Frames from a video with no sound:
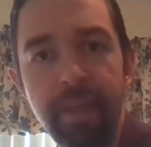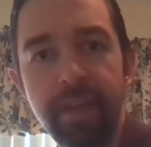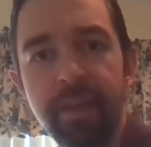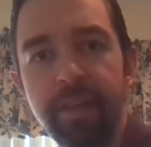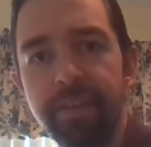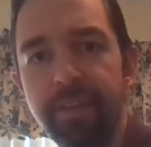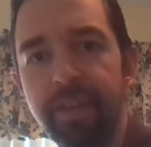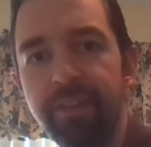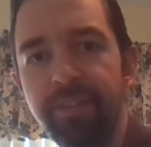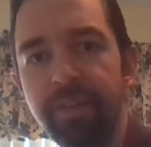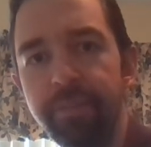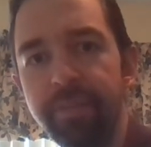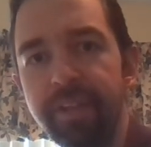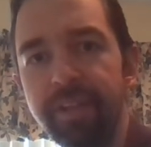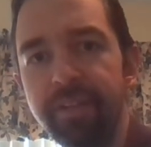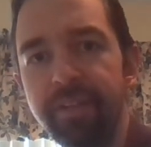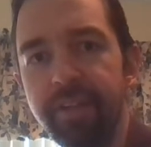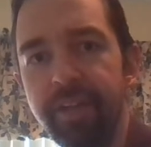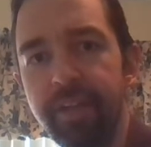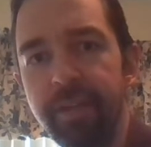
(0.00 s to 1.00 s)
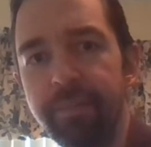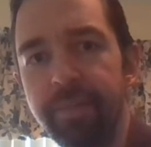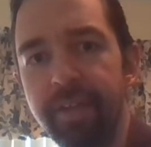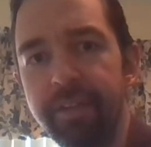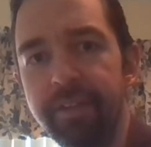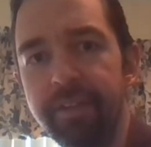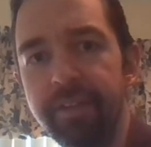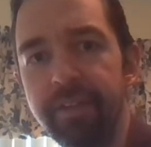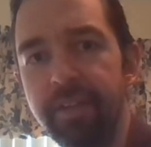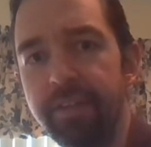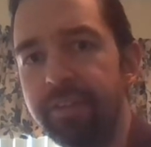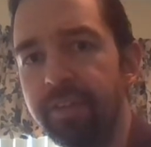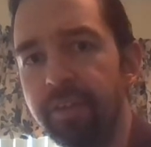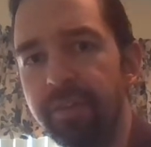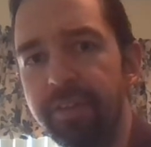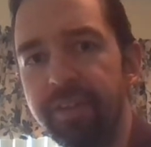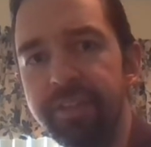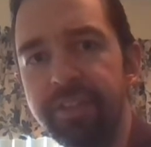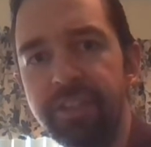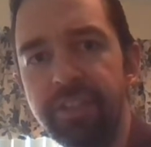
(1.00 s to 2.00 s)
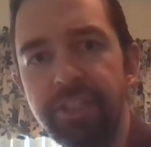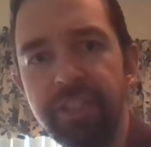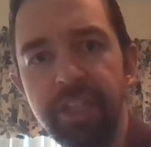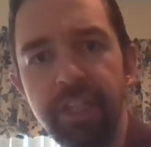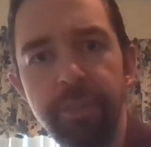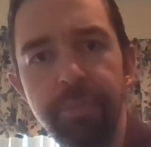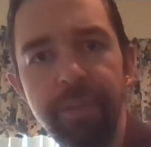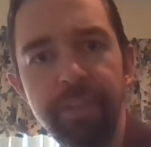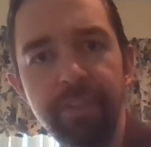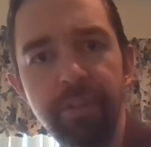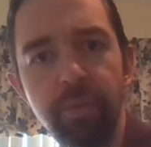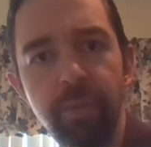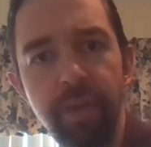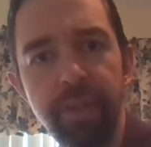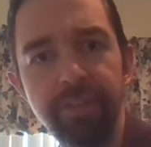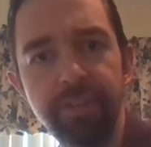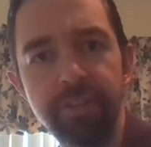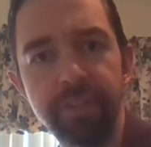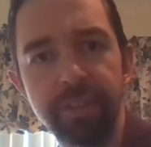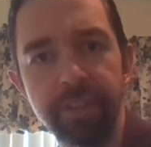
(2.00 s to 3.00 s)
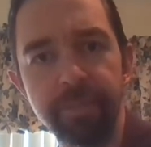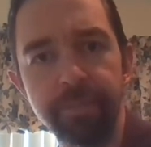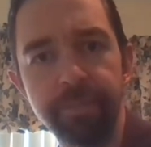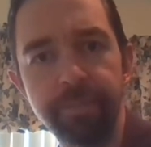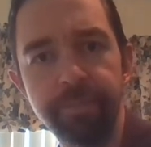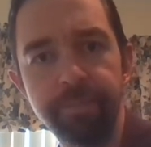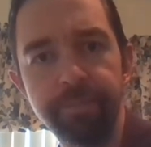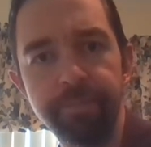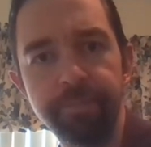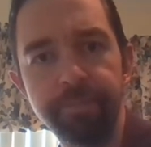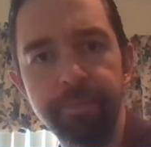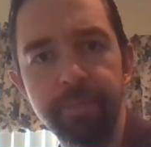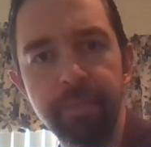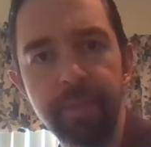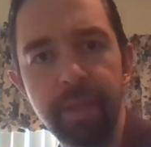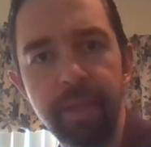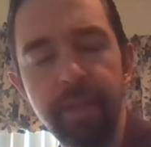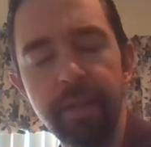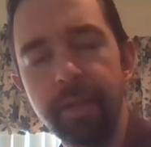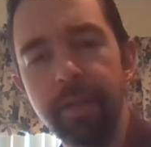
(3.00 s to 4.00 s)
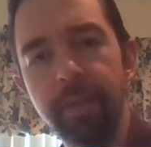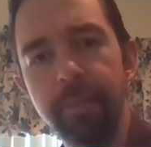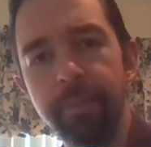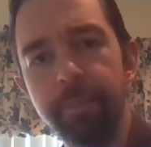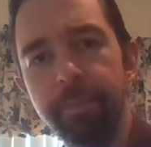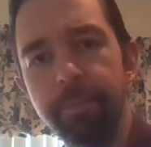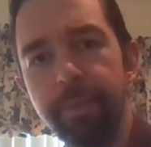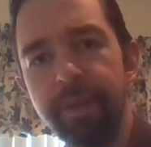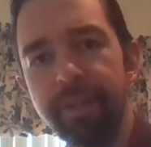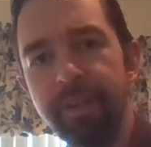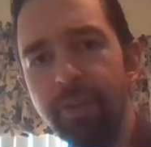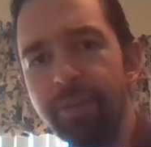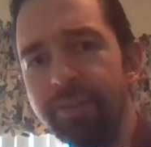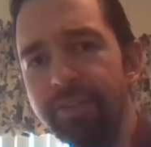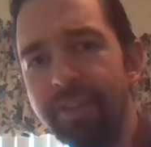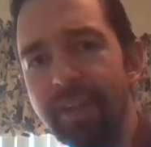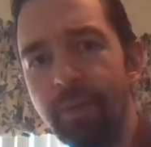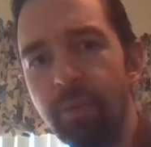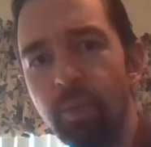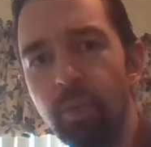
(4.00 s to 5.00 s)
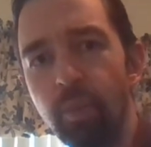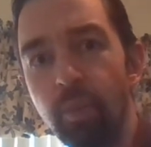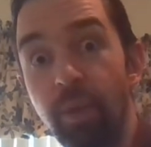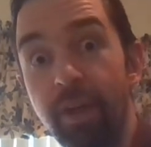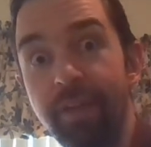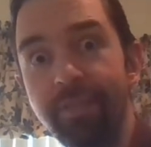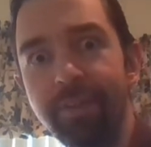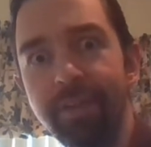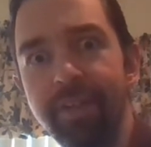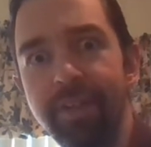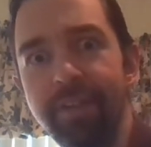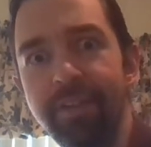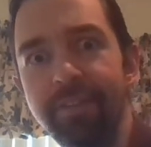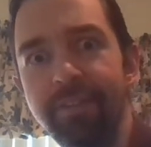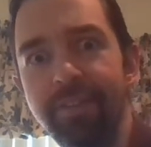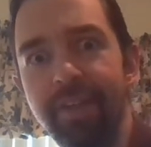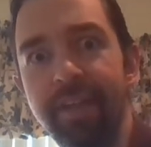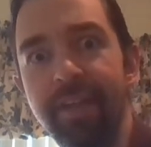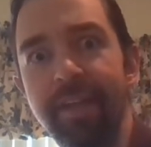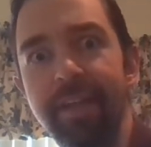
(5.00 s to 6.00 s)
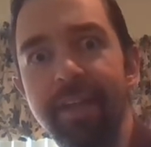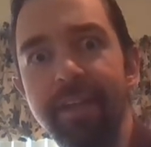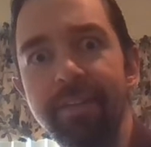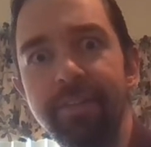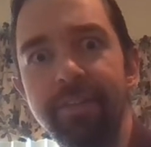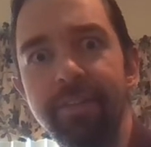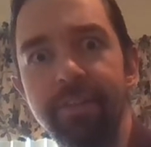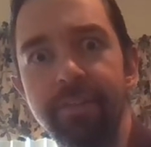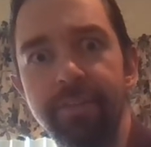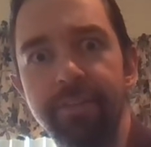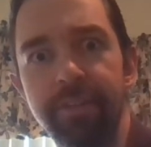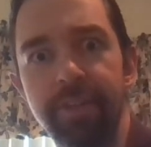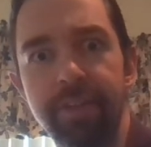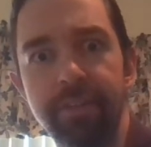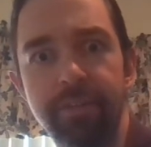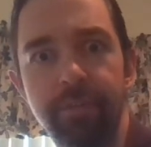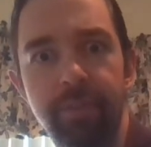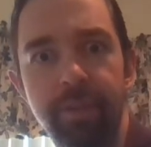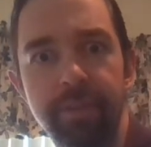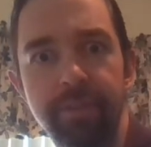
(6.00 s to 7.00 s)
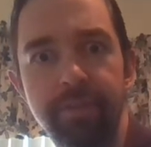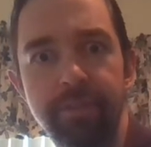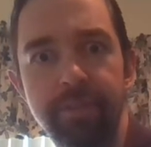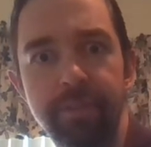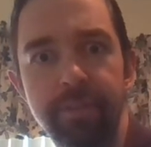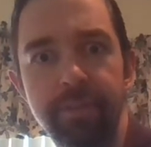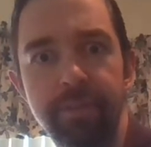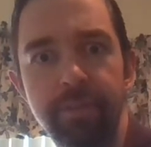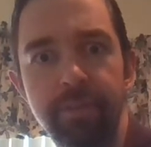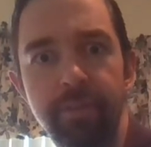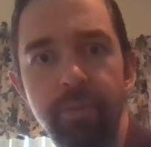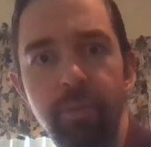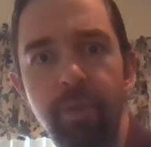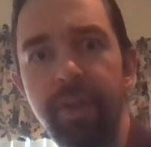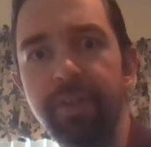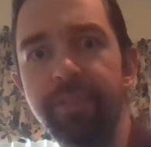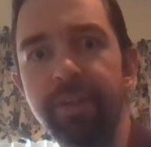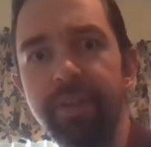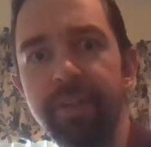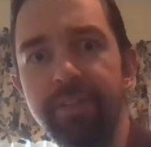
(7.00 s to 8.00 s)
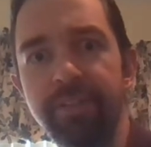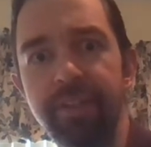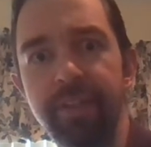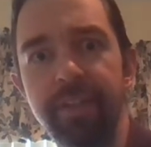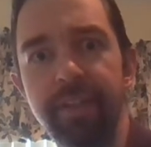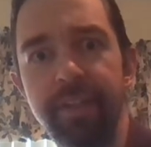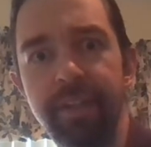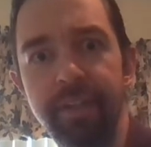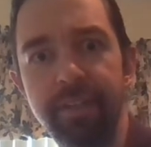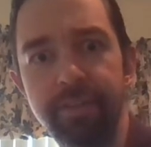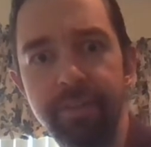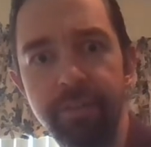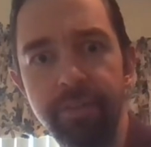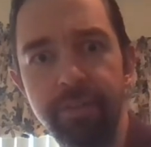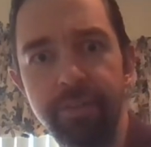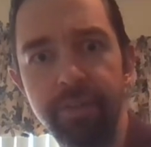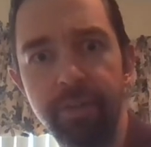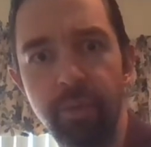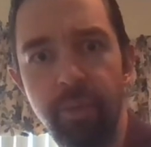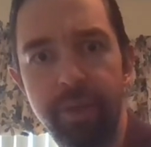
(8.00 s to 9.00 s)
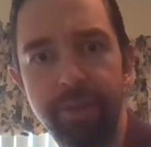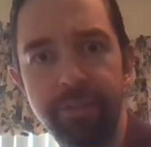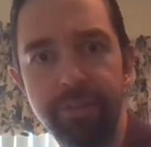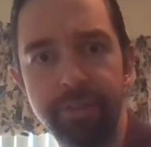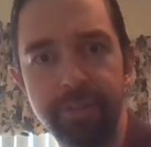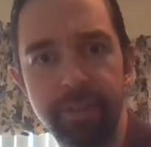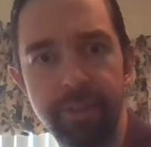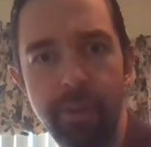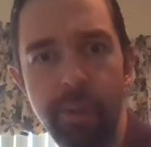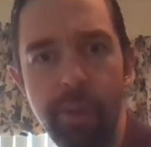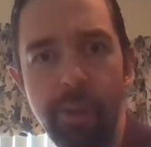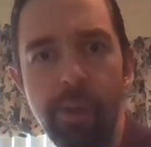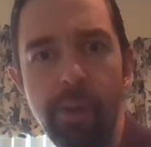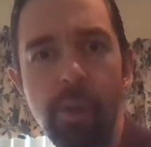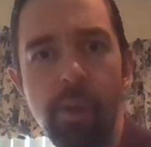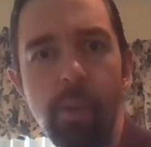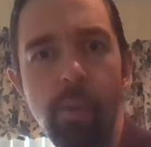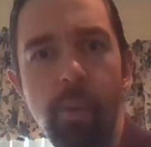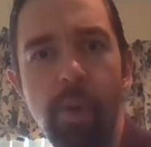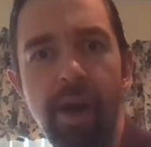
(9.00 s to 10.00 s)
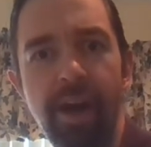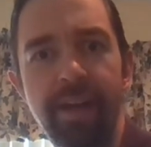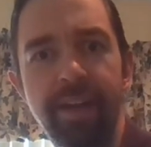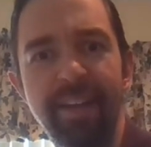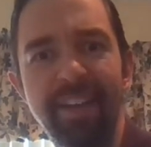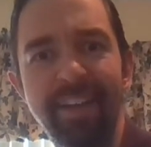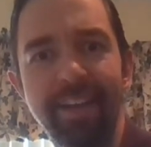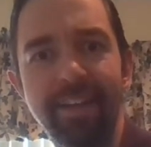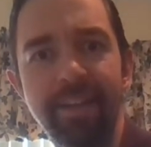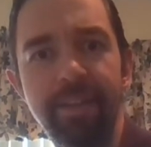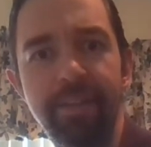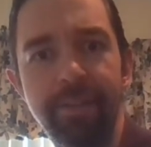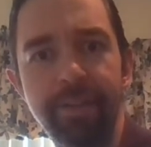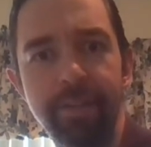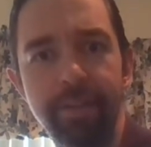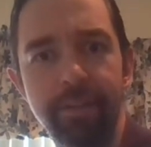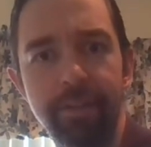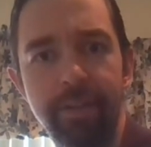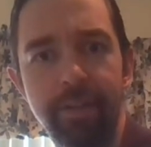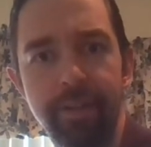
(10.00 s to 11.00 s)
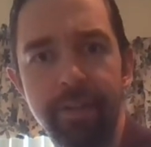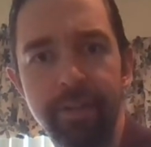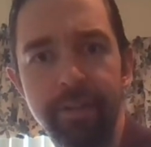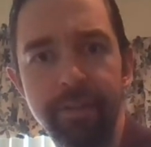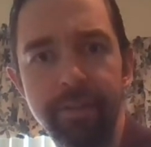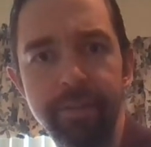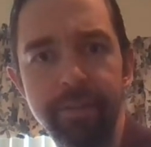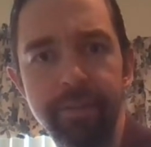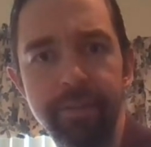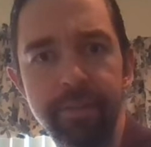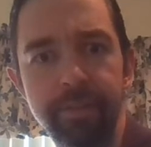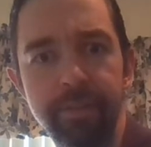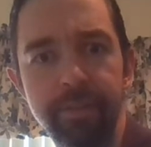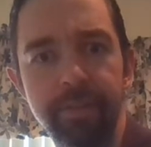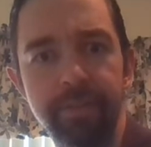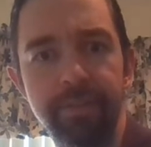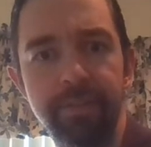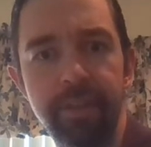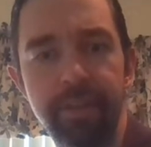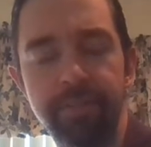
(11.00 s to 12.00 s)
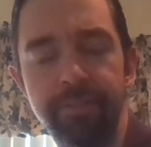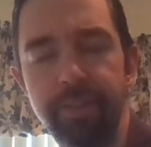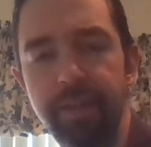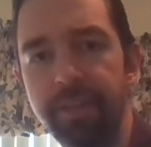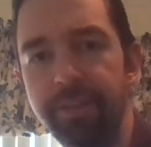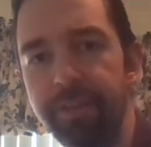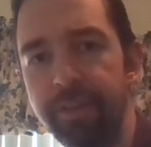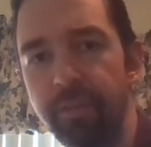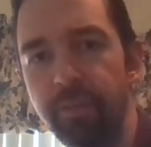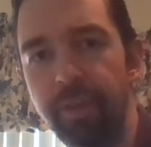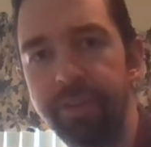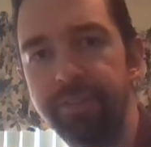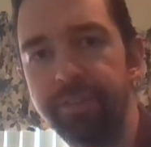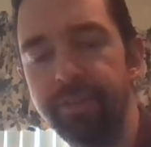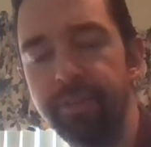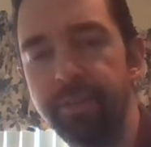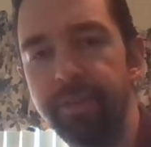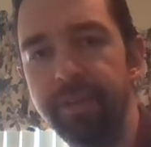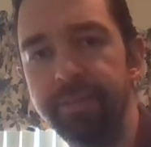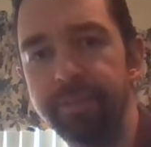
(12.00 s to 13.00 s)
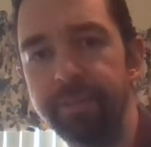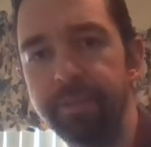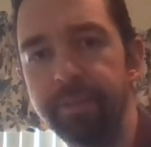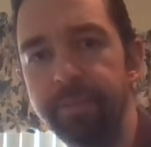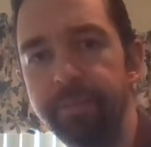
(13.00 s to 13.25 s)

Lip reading: They simply claim that it's a legitimate question. But notice that whatever it is that answers that question, whatever it is that answers the question, why anything at all instead of nothing whatsoever,